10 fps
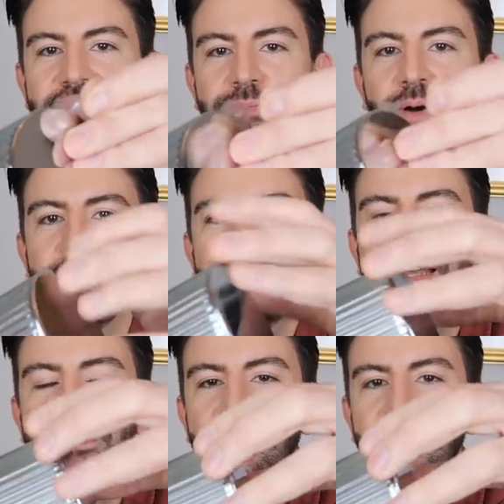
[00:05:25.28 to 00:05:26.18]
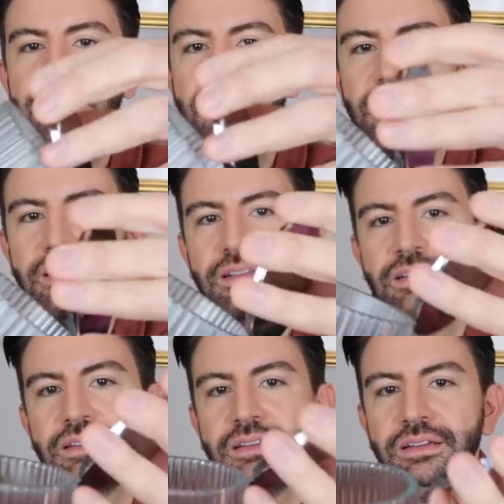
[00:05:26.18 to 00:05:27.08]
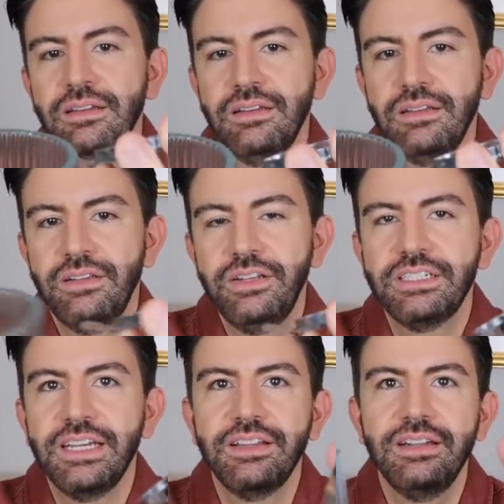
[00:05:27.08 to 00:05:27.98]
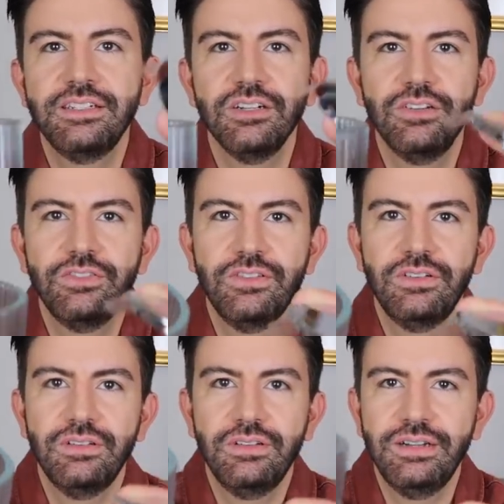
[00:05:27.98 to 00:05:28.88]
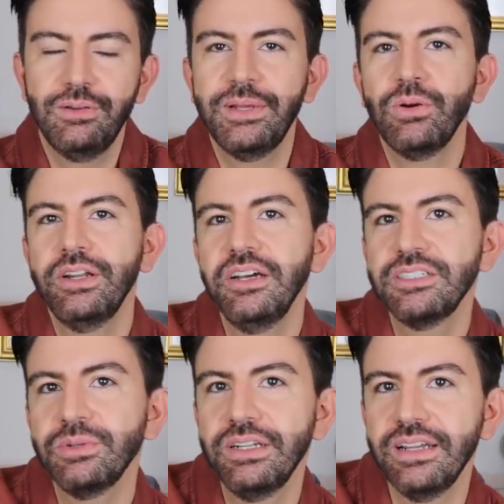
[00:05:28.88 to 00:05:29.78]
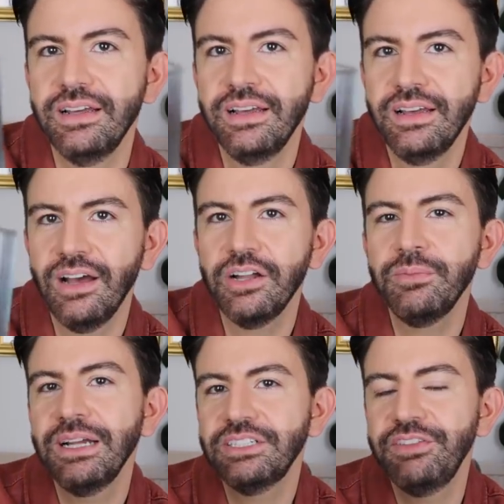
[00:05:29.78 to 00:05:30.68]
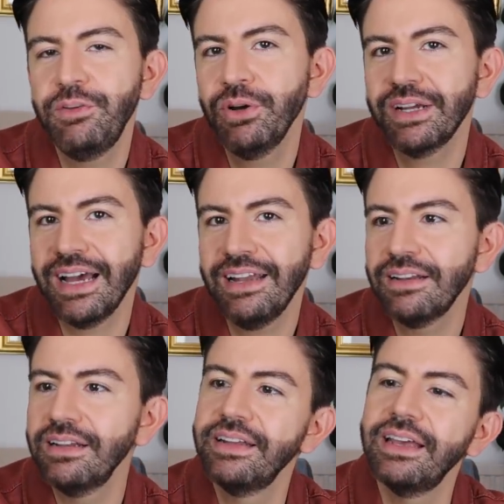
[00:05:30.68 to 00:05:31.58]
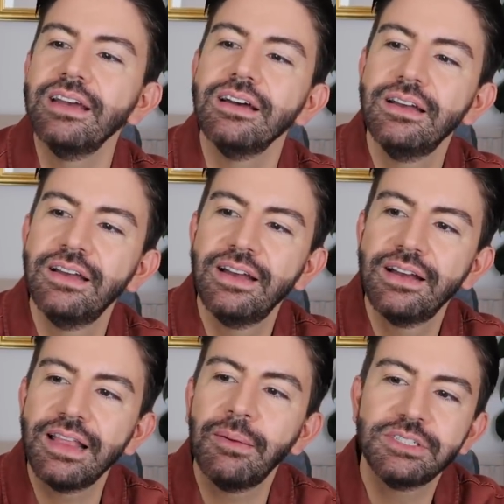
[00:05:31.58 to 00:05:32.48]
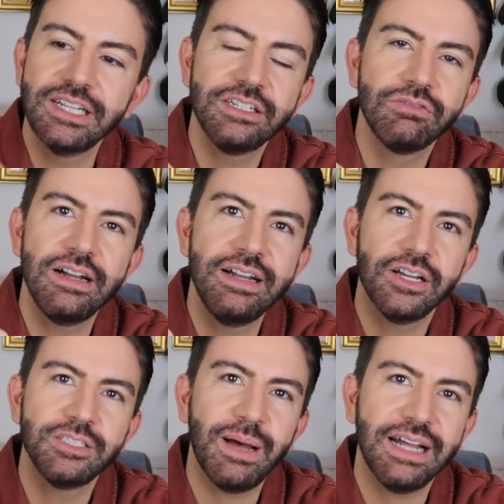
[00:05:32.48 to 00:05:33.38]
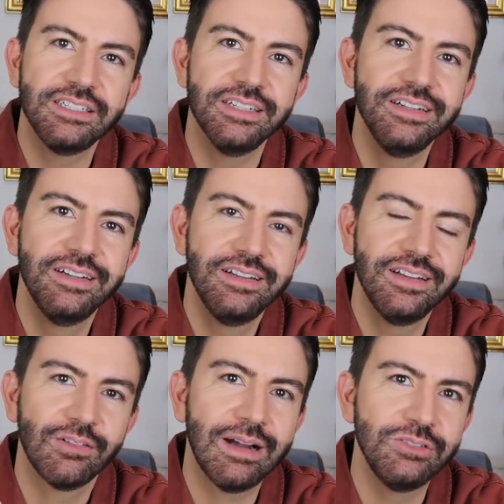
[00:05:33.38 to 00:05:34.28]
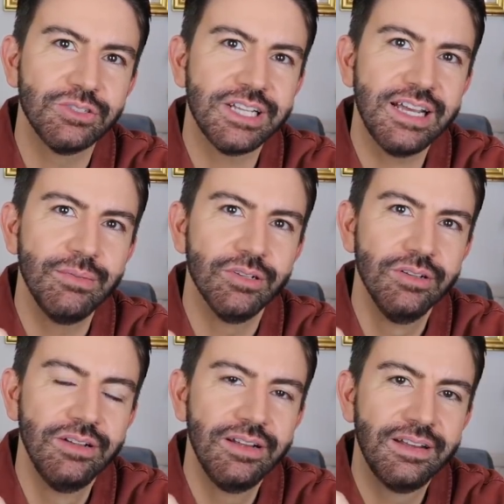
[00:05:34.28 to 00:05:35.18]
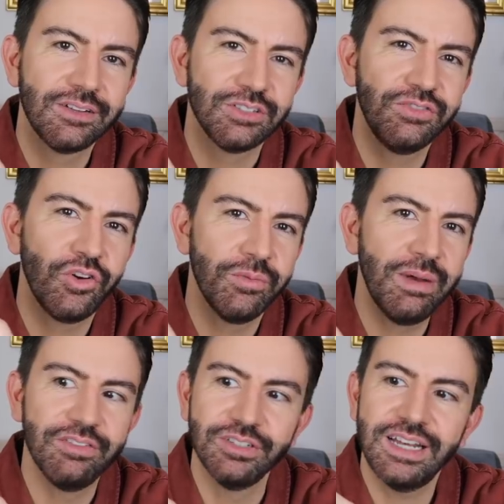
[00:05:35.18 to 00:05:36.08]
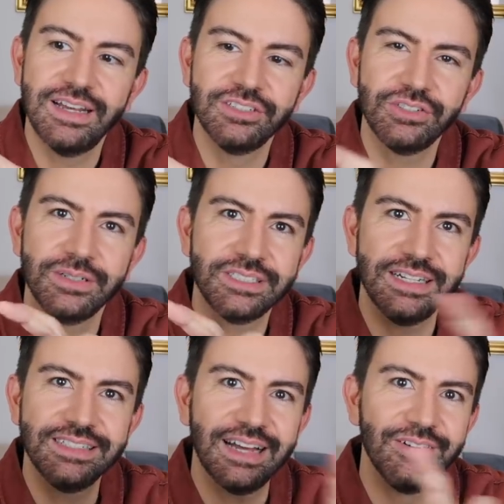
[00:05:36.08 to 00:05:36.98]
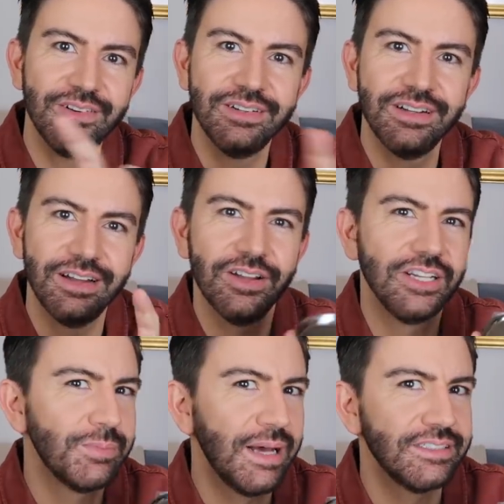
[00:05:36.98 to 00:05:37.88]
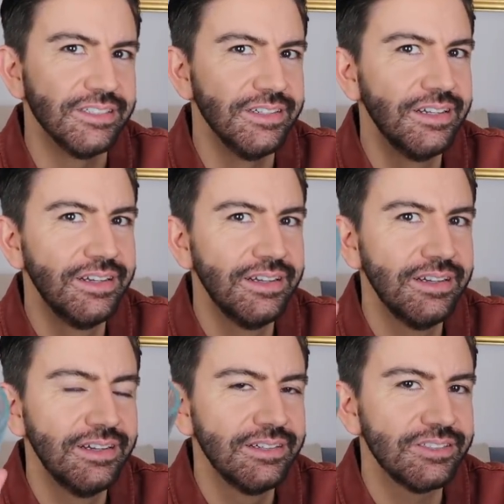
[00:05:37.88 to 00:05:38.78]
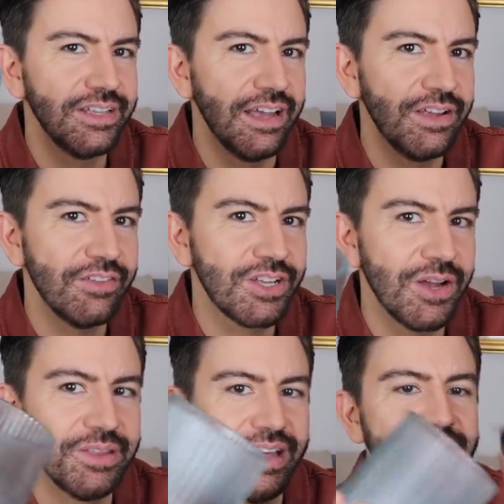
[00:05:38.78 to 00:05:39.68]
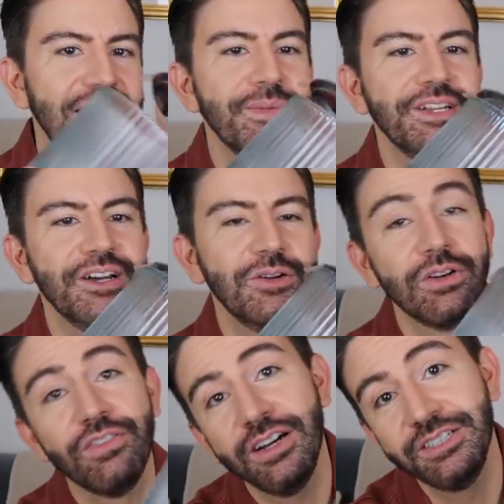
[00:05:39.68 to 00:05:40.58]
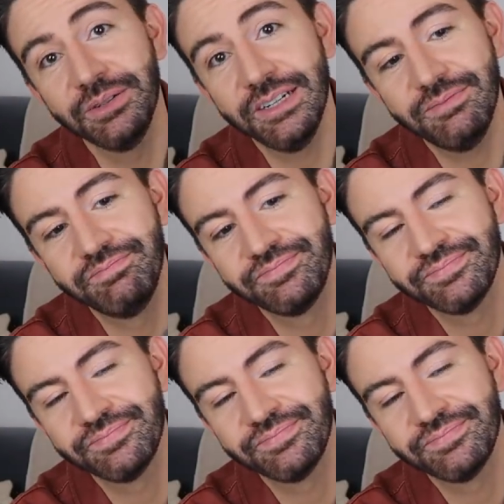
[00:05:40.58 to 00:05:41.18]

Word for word: to pop a candle in. You take the lid off and it would be quite nice, wouldn't it? I'd imagine if you put a candle in here, that would send a really nice pattern around your table because you have got the beveled edge, so it would send out a nice pattern. So yeah, if you have a go at that, let me know, or if I do it,